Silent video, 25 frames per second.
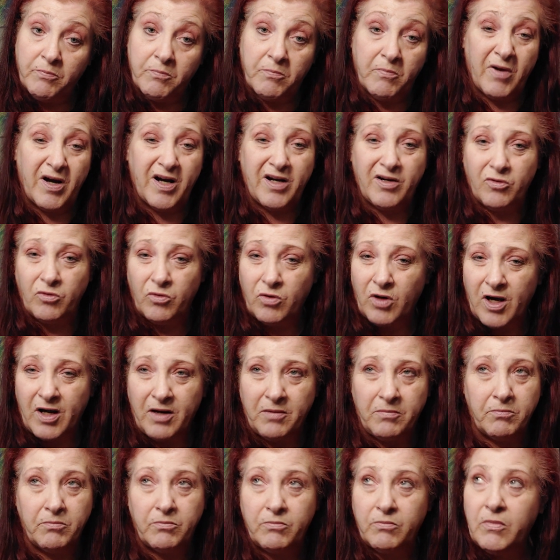Mine,
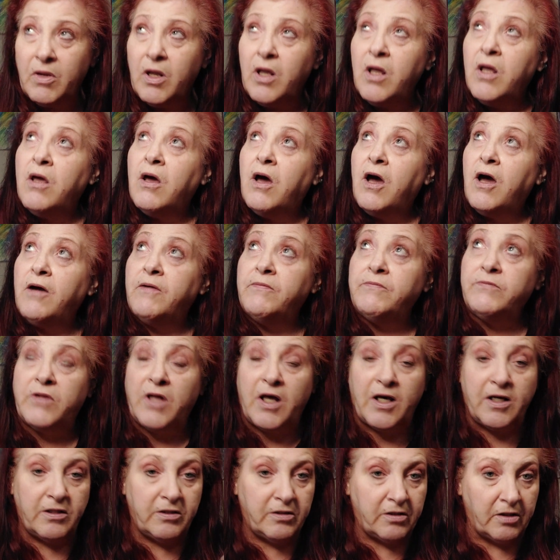I, I've
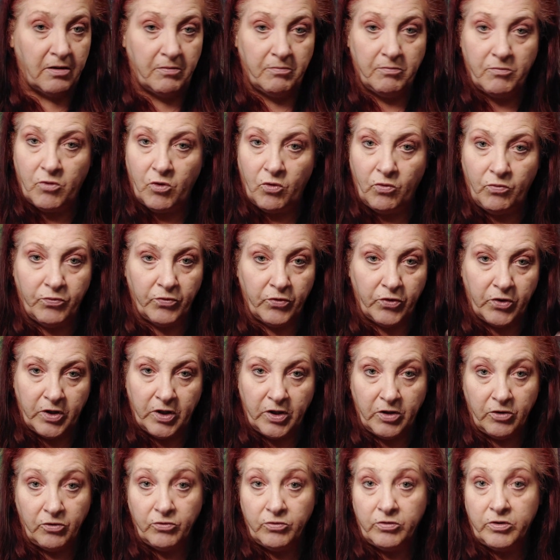lost some over the
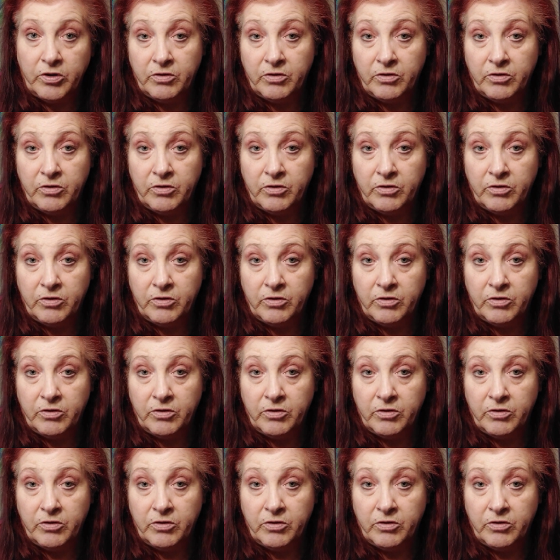years.